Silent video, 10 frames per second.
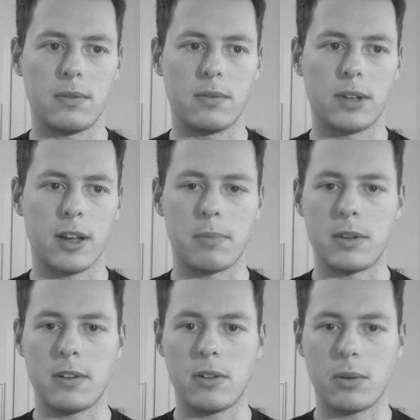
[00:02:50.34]
Like I've been
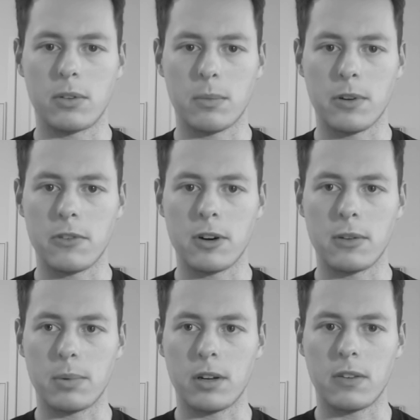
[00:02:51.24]
dealing with some injuries,
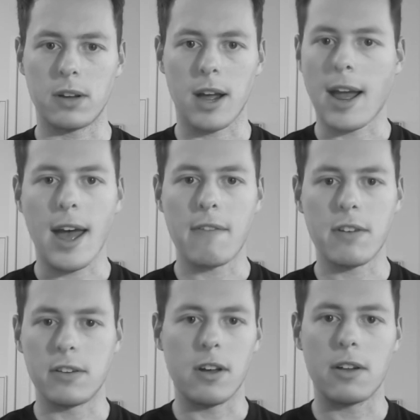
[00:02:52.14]
but it's like I
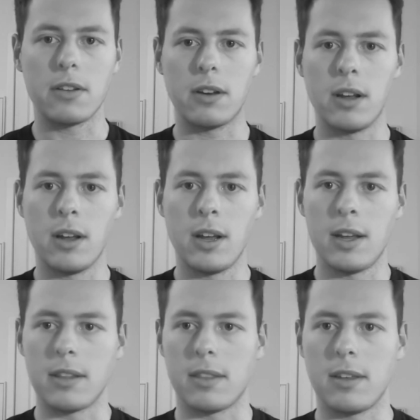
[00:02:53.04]
haven't done
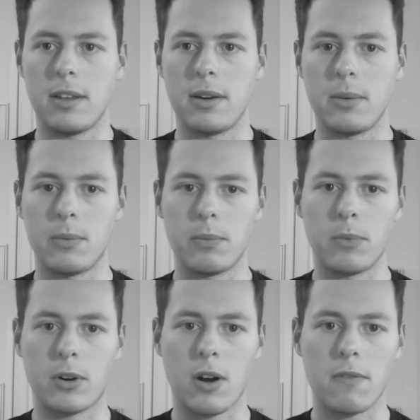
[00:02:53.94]
the
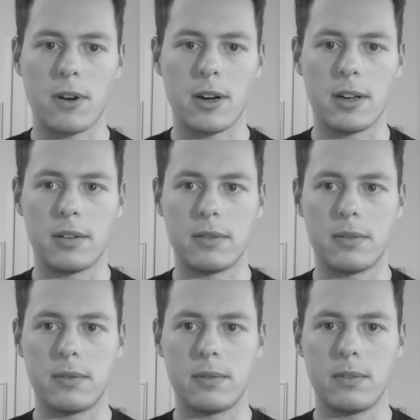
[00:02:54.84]
recovery
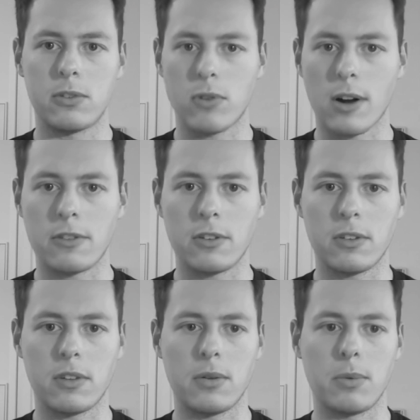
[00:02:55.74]
stretches,
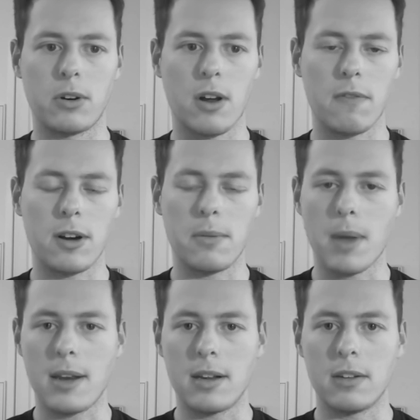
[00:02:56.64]
the recovery
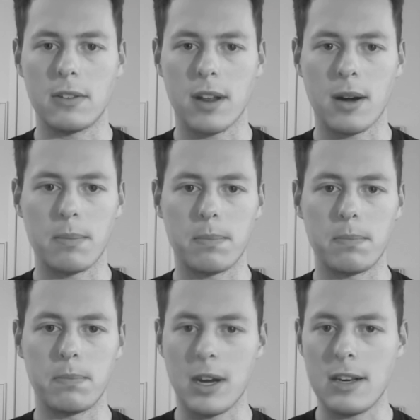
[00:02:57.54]
maintenance that I
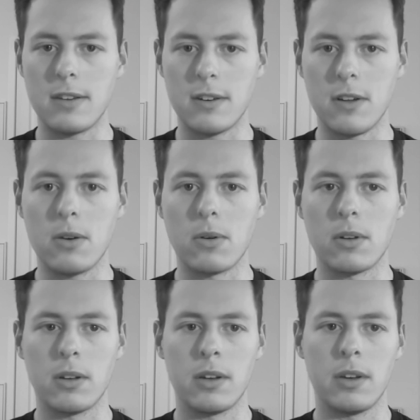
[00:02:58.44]
need to do.
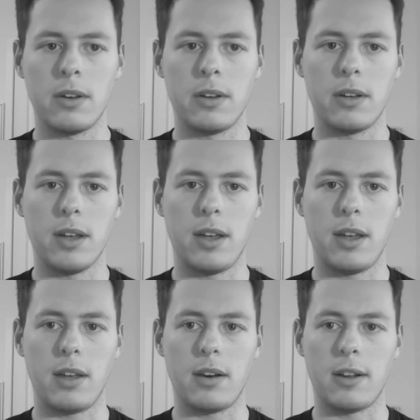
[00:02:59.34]

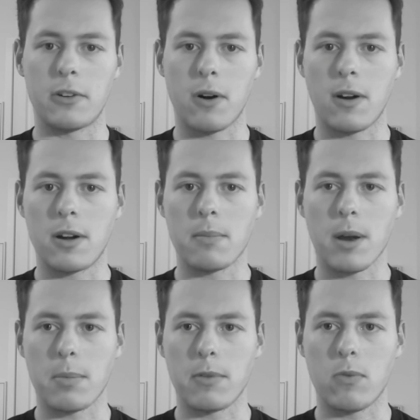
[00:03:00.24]
And it's hurting my
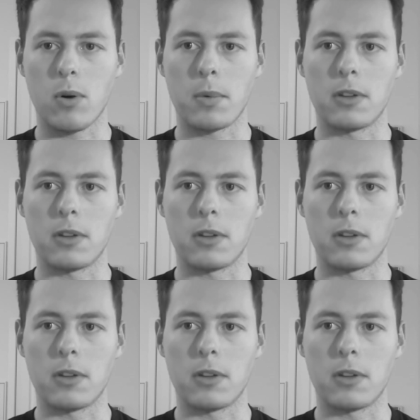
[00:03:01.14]
performance.